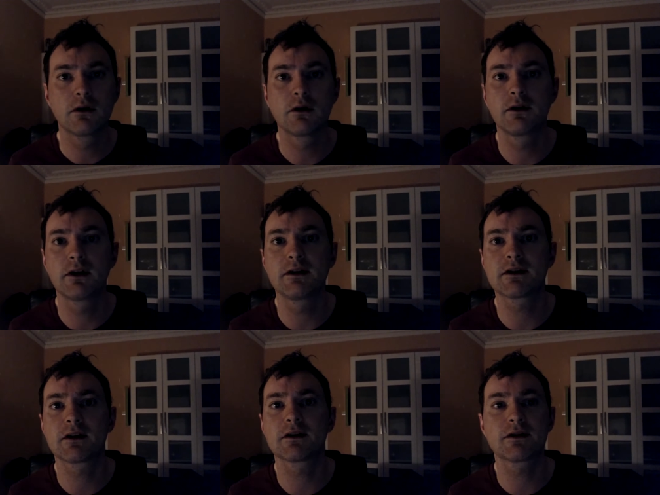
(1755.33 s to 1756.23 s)
and then it
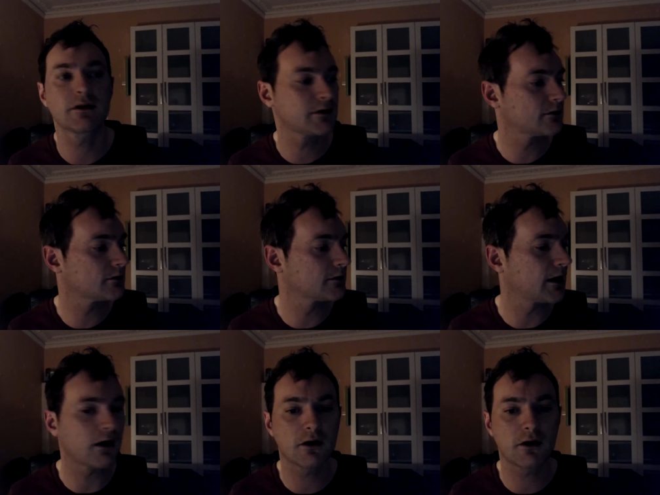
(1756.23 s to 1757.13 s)
starts to sort of get
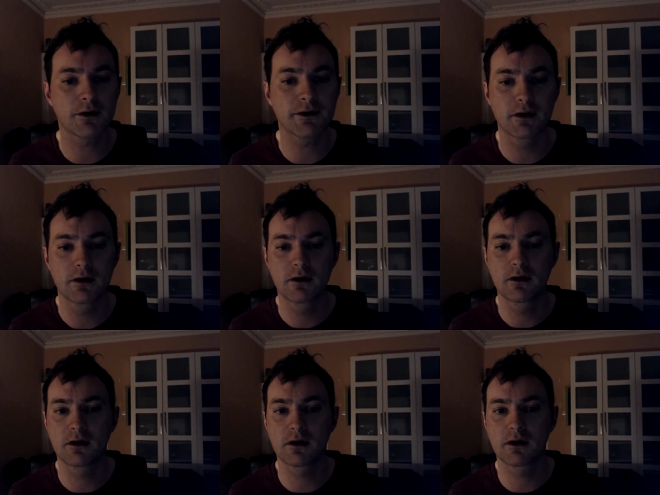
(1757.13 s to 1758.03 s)
hot,
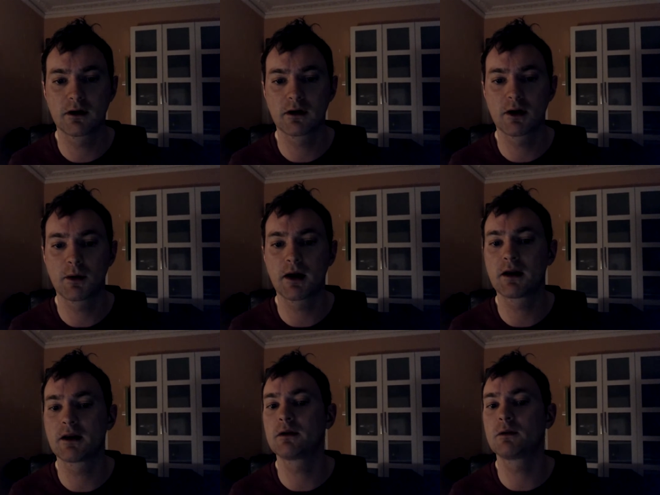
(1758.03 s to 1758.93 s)

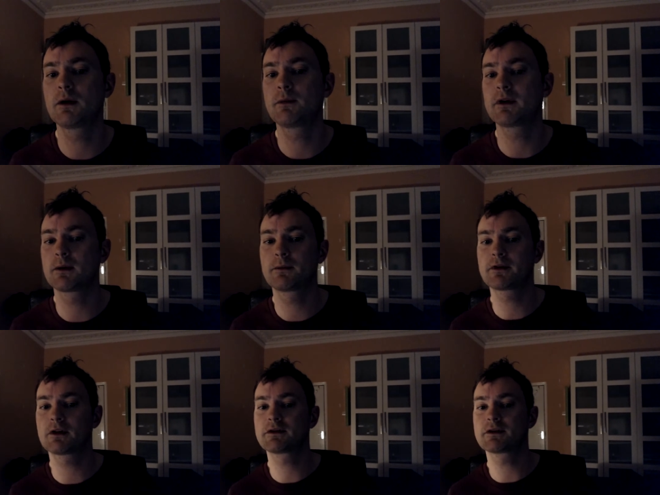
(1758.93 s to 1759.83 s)
and the webcam
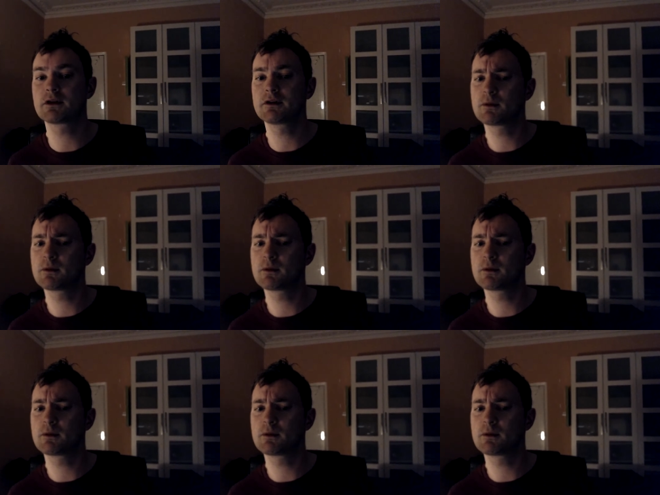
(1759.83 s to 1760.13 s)
starts to slow down.